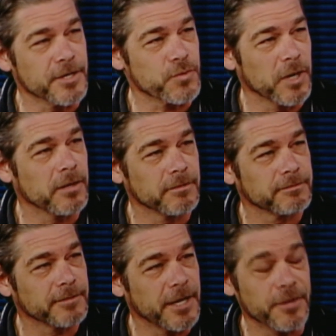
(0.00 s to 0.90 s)
as well.
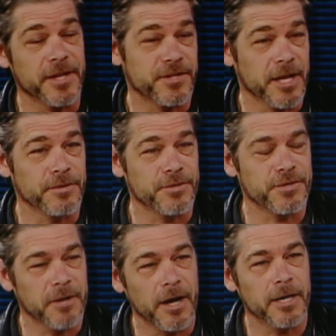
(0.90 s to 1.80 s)
Mm-hmm. I know that
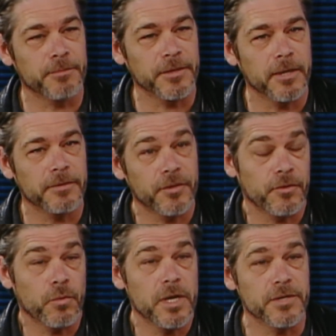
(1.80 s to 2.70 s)
sounds odd, but there,
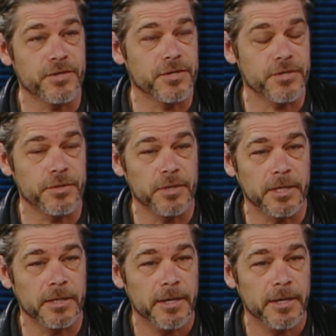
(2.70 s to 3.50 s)
there was just to. Uh,